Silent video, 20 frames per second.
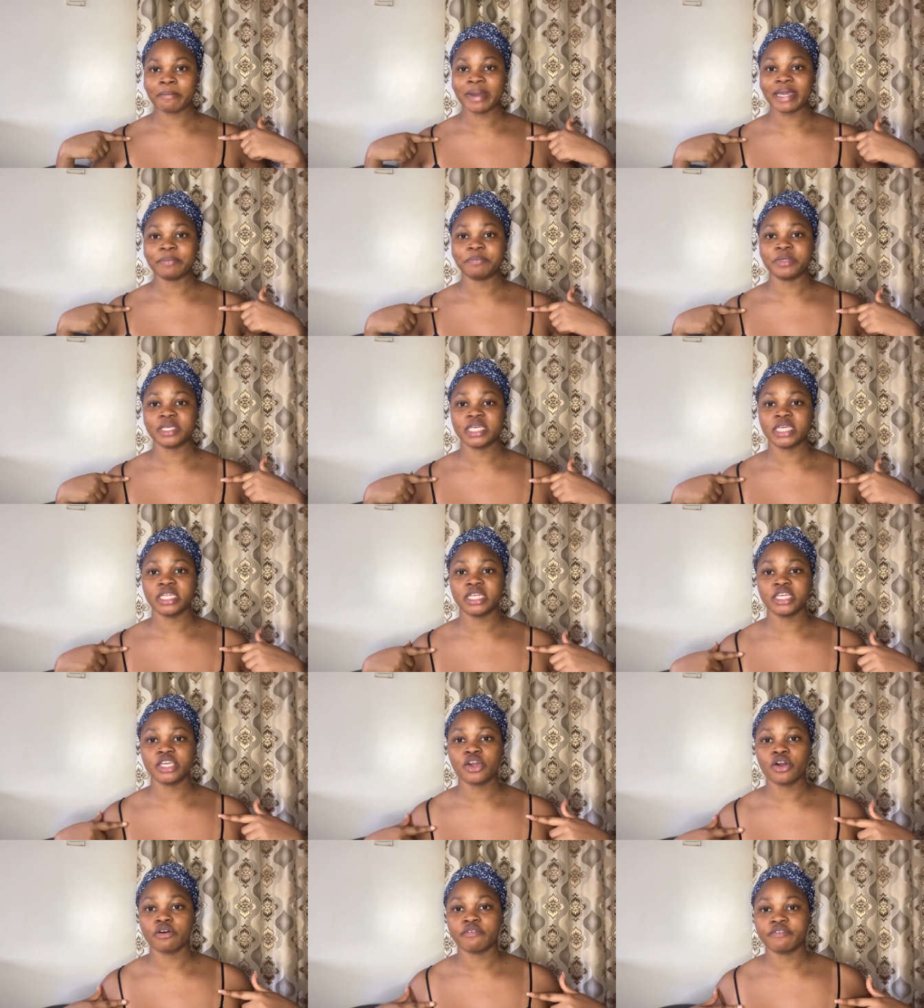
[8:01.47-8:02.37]
my
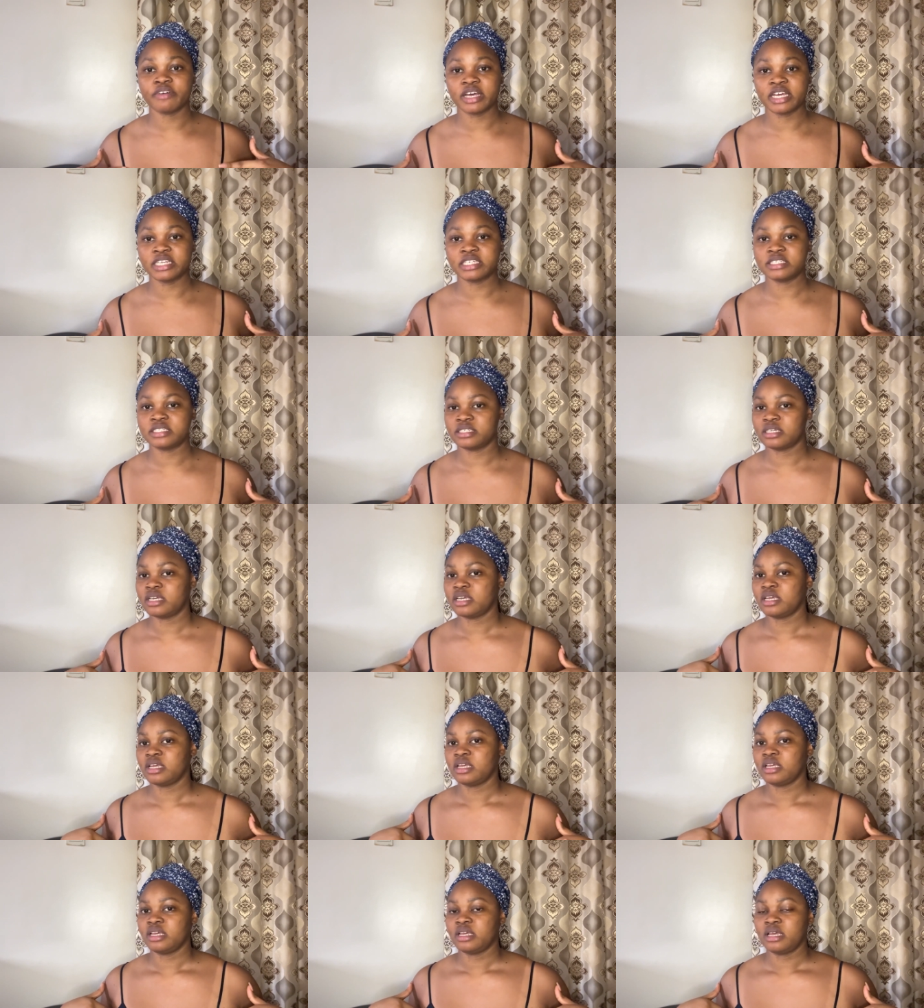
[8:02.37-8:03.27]
bikini covered
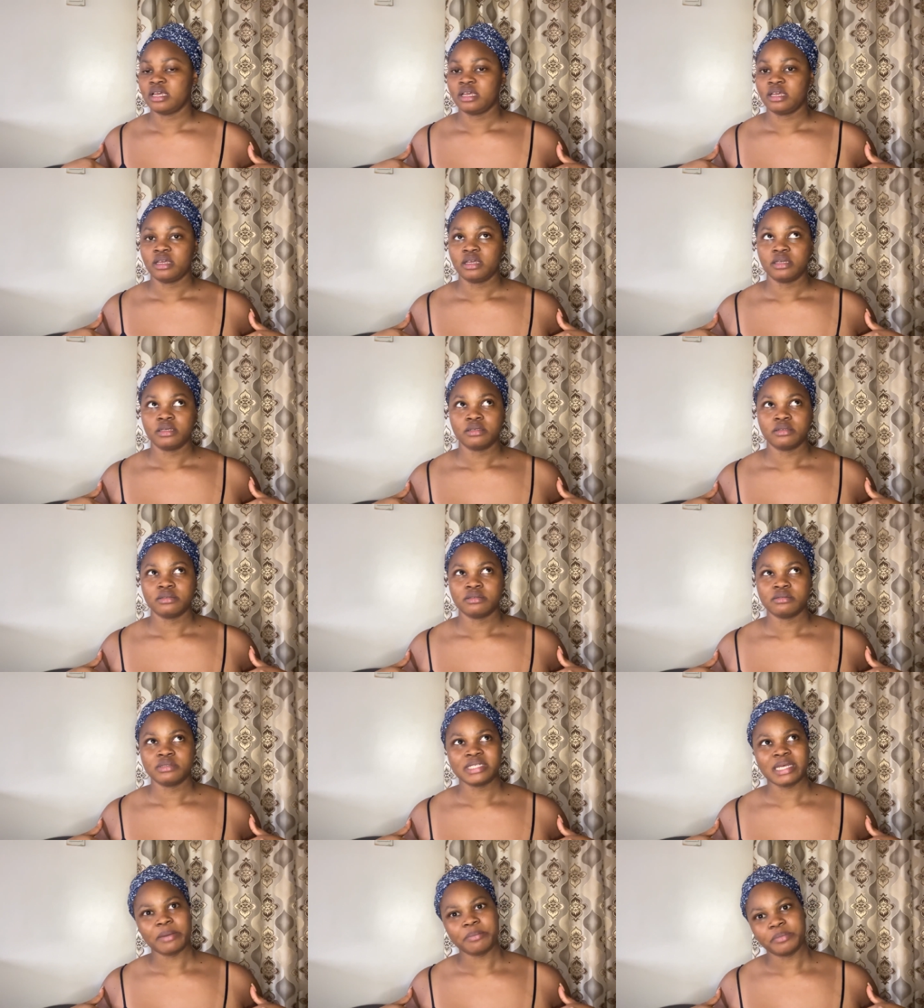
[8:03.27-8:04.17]

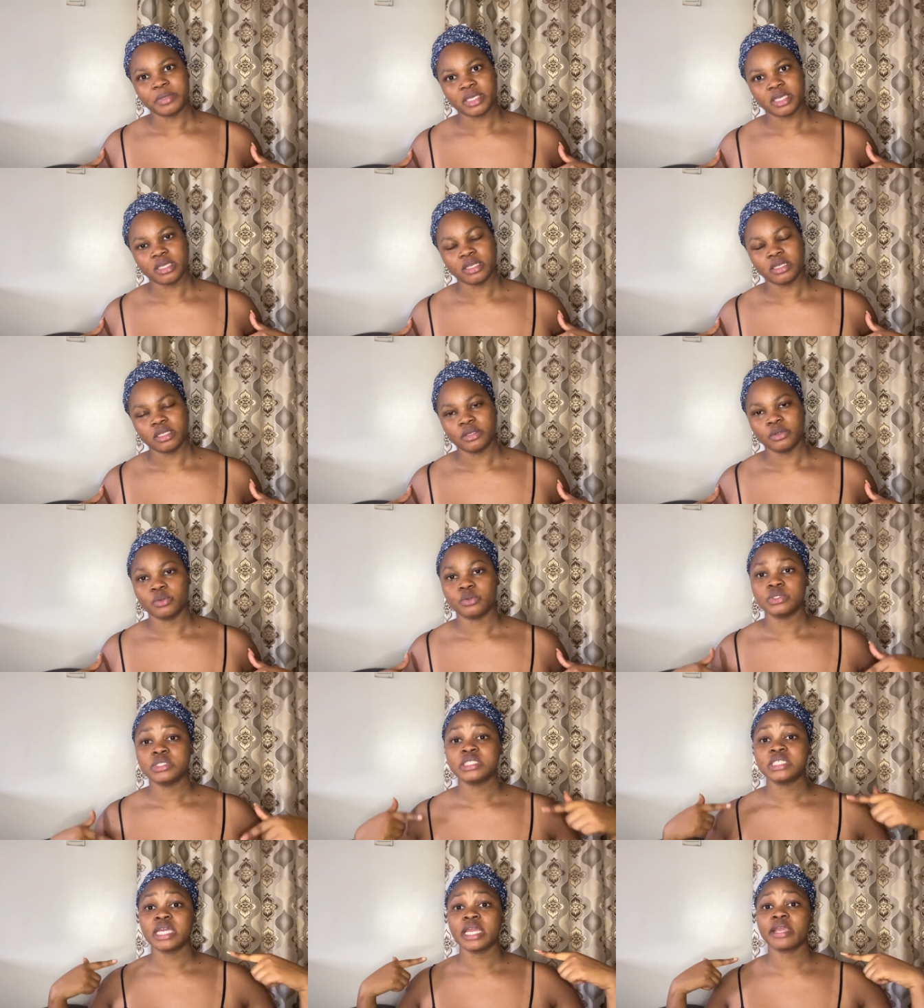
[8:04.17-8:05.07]
is that bikini no
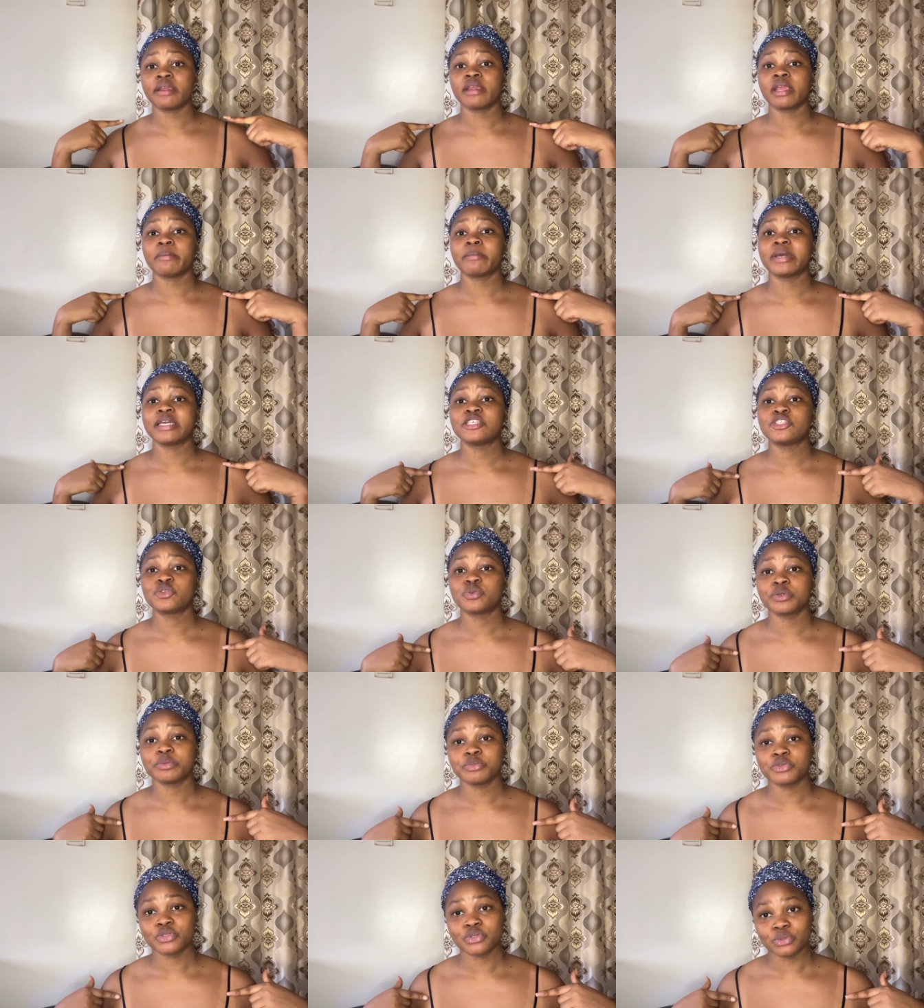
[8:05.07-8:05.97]
the area my
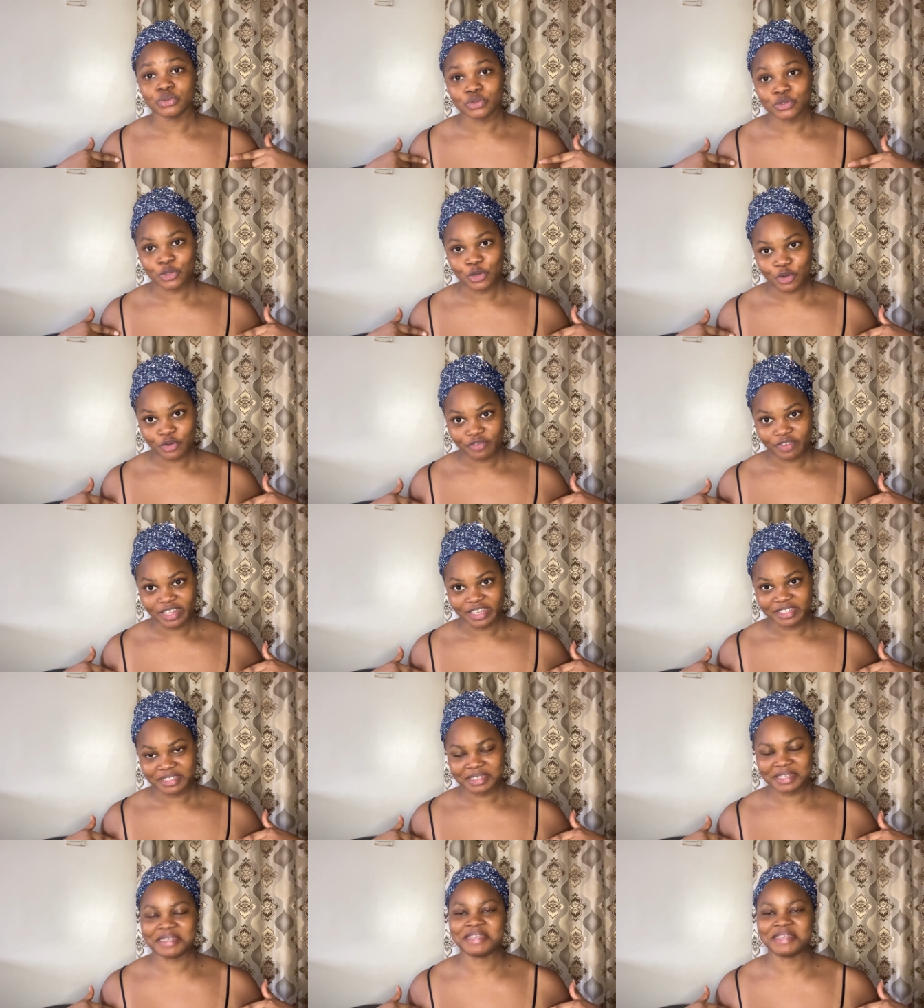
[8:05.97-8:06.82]
swimsuit covered